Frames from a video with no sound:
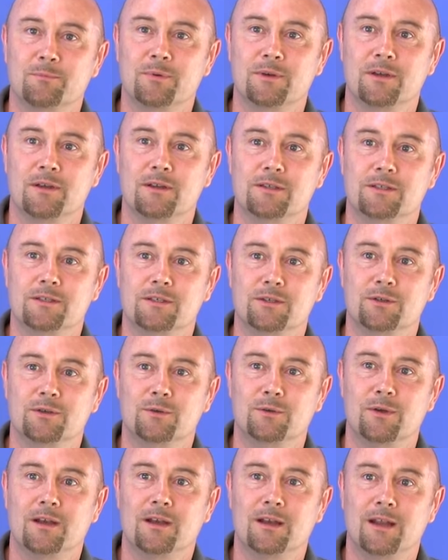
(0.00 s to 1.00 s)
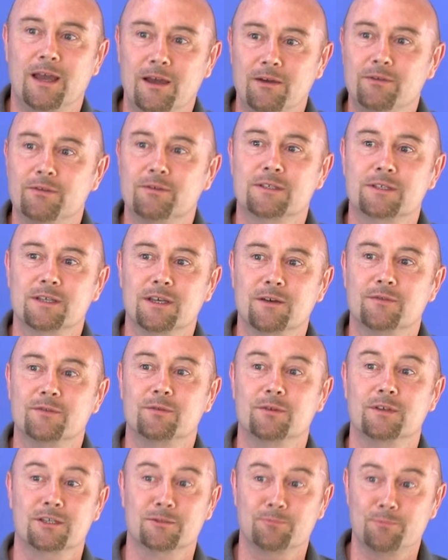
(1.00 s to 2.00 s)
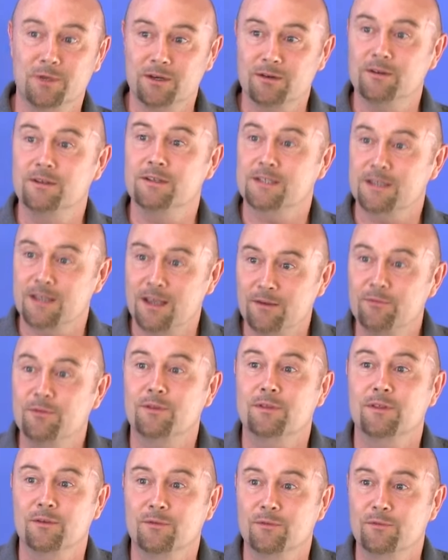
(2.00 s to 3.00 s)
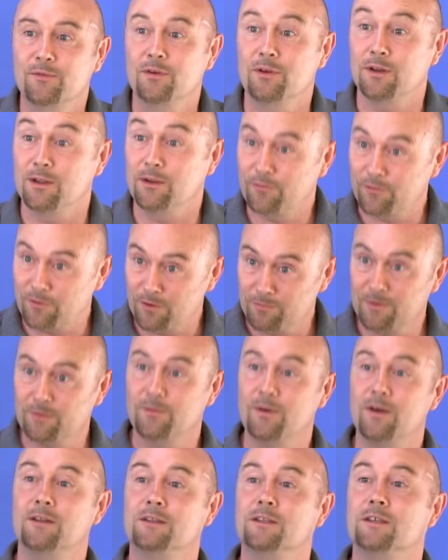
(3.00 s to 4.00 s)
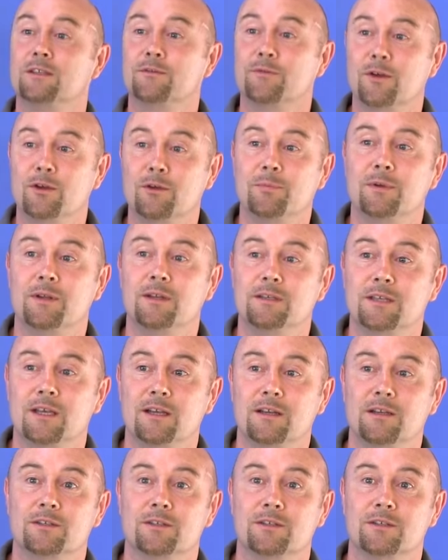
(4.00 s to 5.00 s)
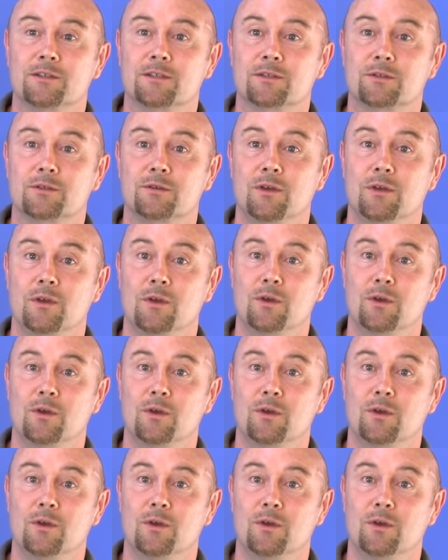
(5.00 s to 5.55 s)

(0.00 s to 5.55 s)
but to allow yourself to experience everything fully from the vantage of open intelligence